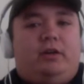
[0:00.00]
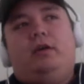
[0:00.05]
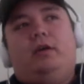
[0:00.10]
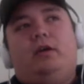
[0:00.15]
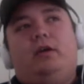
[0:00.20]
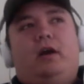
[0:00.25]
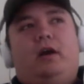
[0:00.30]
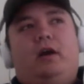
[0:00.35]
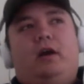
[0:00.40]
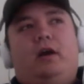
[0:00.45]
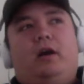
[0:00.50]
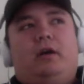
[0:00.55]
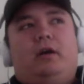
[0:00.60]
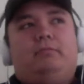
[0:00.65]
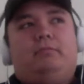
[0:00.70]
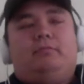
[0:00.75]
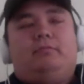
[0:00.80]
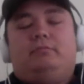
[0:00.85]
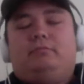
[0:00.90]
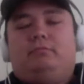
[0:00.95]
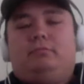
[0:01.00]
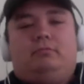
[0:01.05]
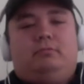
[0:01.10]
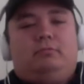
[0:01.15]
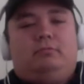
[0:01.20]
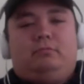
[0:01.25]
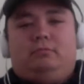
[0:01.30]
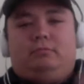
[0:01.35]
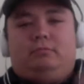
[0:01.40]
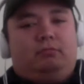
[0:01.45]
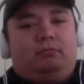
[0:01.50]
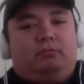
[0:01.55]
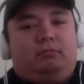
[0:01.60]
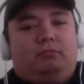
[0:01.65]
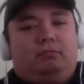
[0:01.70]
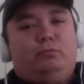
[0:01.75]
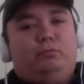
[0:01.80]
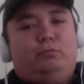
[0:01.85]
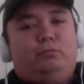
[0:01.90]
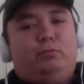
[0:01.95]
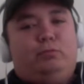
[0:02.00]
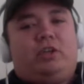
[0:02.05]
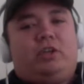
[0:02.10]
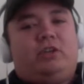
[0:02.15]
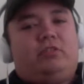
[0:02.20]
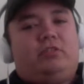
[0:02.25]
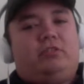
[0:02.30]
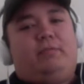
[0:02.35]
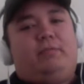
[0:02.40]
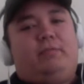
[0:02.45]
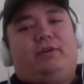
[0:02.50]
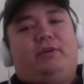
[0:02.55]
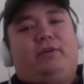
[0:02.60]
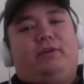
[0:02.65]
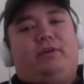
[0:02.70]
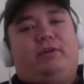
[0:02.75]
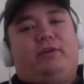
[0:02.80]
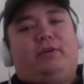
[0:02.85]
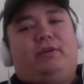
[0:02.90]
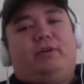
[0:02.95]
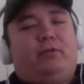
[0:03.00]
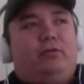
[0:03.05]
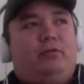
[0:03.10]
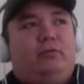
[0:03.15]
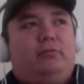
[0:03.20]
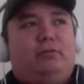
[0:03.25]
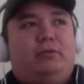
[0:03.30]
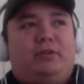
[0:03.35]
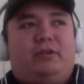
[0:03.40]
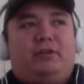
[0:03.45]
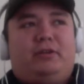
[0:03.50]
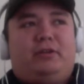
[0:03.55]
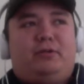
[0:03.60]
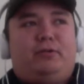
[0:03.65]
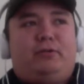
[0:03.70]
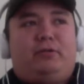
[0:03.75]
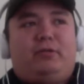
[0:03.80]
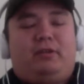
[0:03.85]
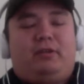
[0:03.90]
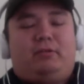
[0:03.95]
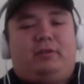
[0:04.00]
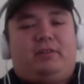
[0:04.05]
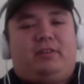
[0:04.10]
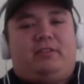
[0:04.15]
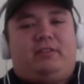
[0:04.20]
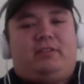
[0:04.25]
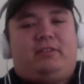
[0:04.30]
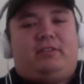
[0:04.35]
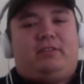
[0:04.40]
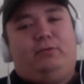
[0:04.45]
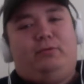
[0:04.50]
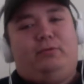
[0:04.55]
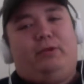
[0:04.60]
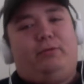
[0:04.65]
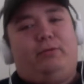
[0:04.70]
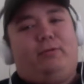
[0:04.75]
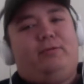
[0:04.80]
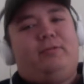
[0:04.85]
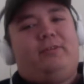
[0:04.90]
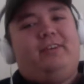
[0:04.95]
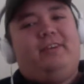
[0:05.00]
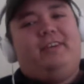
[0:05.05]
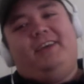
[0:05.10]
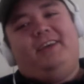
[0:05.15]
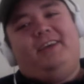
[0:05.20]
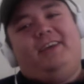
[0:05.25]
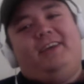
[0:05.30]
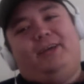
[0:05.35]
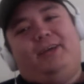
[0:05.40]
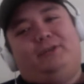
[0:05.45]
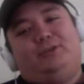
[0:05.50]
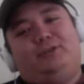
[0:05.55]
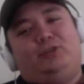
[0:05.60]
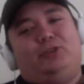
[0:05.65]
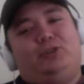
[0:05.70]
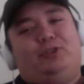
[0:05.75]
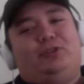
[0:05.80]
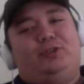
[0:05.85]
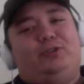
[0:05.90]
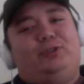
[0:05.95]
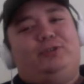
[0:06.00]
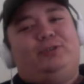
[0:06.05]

Um, we could talk about the whole political thing, but that's a whole nother issue.